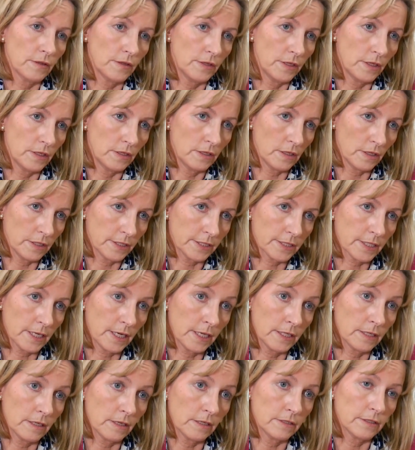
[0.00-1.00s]
The NICE
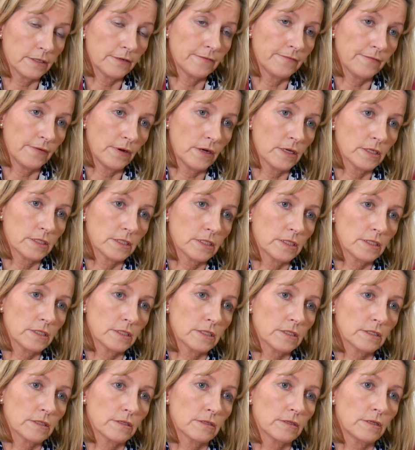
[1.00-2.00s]
guideline
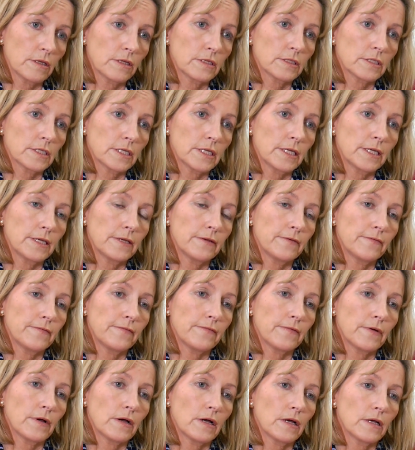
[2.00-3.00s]
advises that if
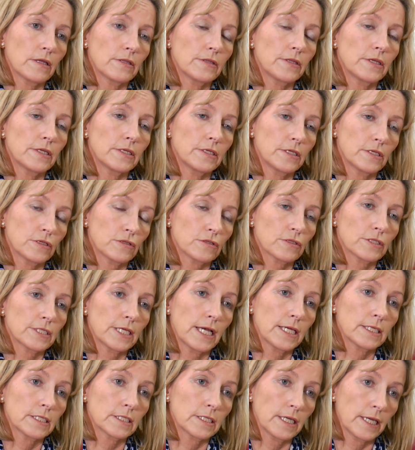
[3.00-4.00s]
the initial
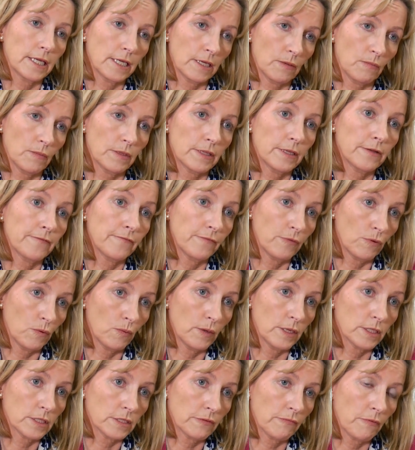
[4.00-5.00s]
test taken within 4
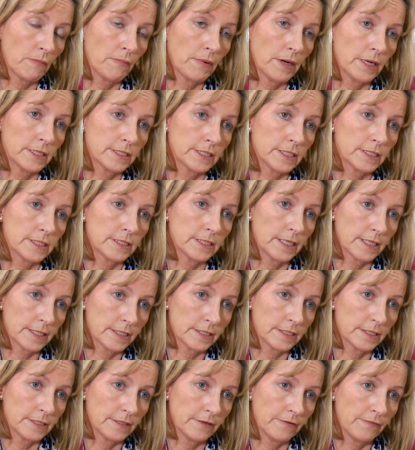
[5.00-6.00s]
weeks of a bite is
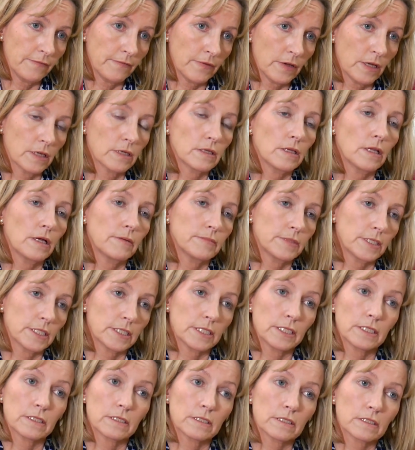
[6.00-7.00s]
negative and Lyme
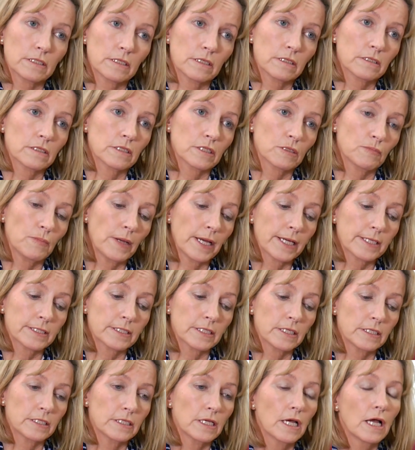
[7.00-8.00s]
disease is still
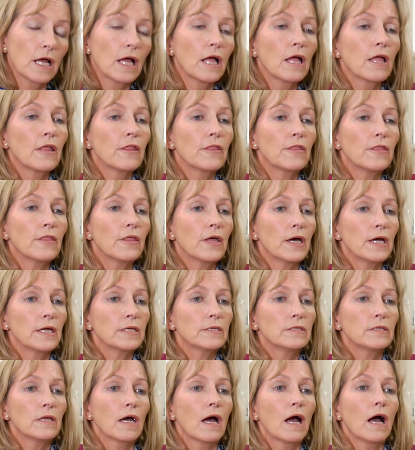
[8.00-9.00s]
suspected,
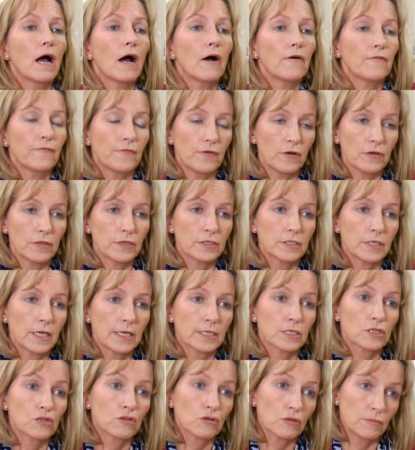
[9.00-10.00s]
then a further
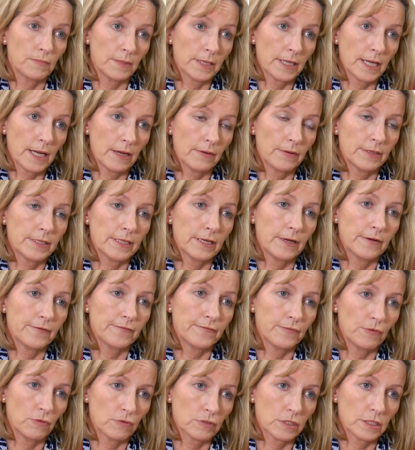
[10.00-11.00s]
test should be carried
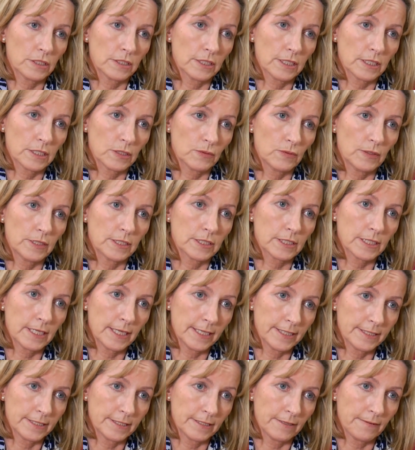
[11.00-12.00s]
out 4 to 6 weeks
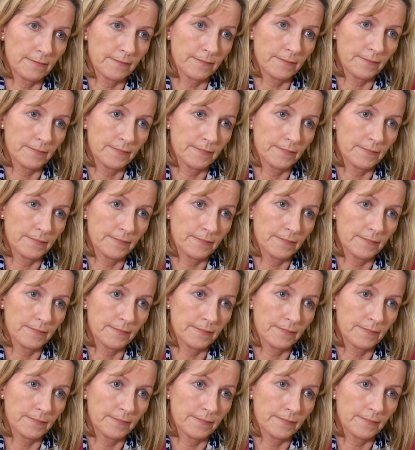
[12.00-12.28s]
later.